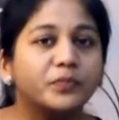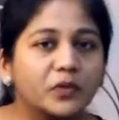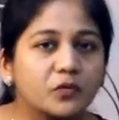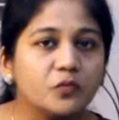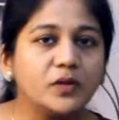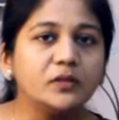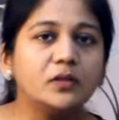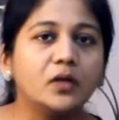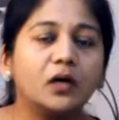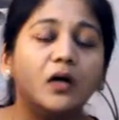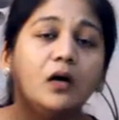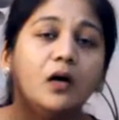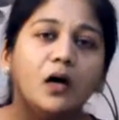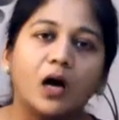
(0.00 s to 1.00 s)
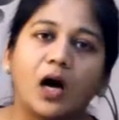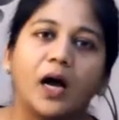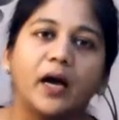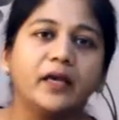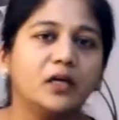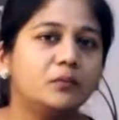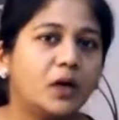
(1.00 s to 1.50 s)
with the
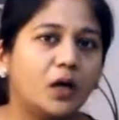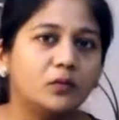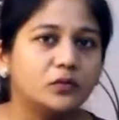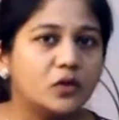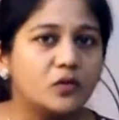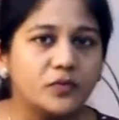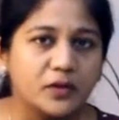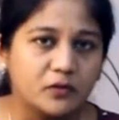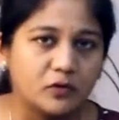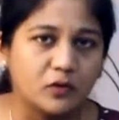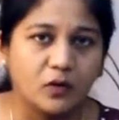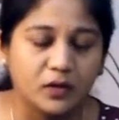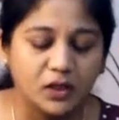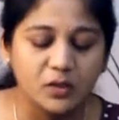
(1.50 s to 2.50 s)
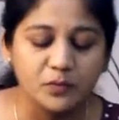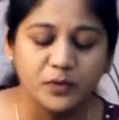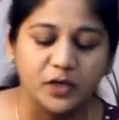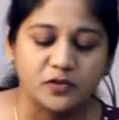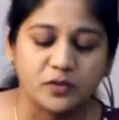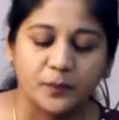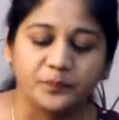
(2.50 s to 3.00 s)
high amount of intraocular
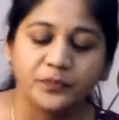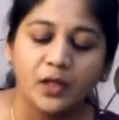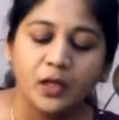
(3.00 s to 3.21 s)
pressure.